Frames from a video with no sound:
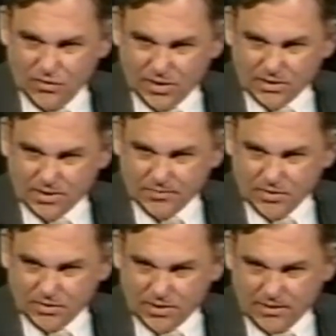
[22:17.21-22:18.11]
except
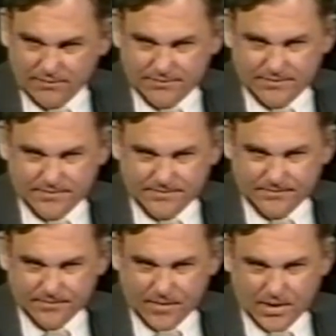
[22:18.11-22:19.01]
yourself.
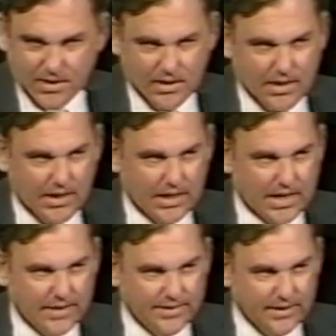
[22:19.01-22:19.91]
And
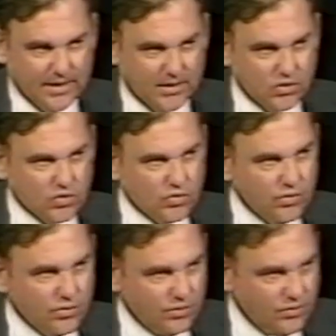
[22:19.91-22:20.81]
I think that is
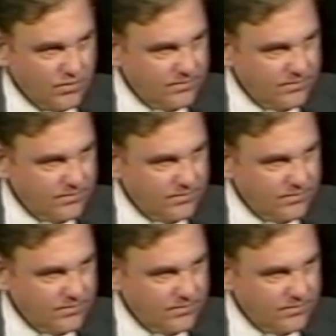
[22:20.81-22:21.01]
true